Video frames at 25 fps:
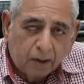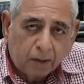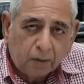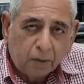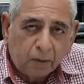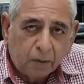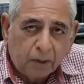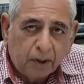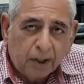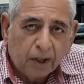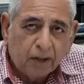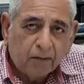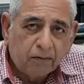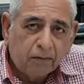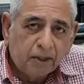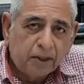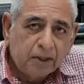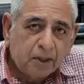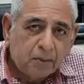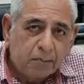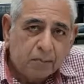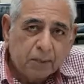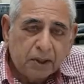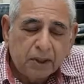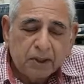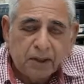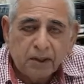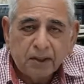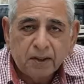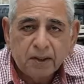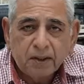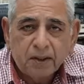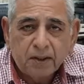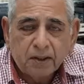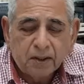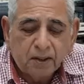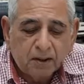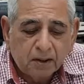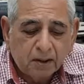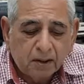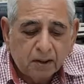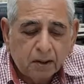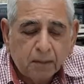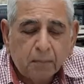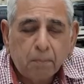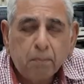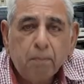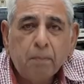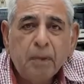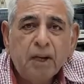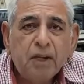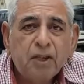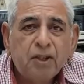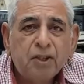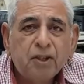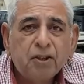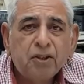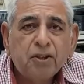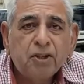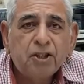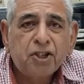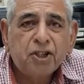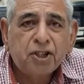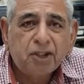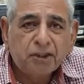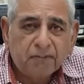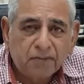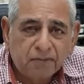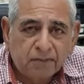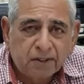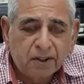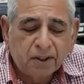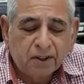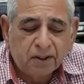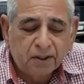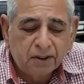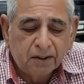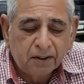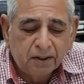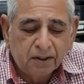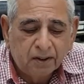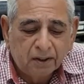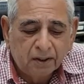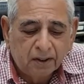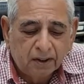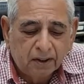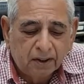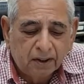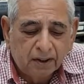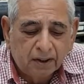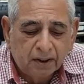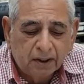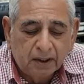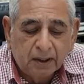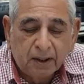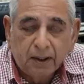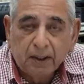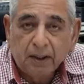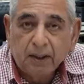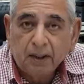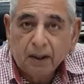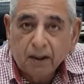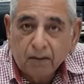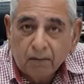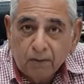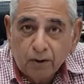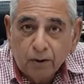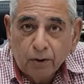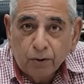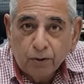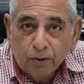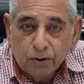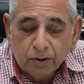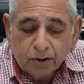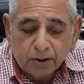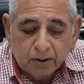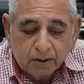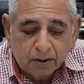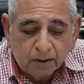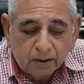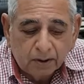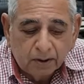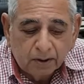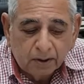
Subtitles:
we have experienced a major shift in evolution.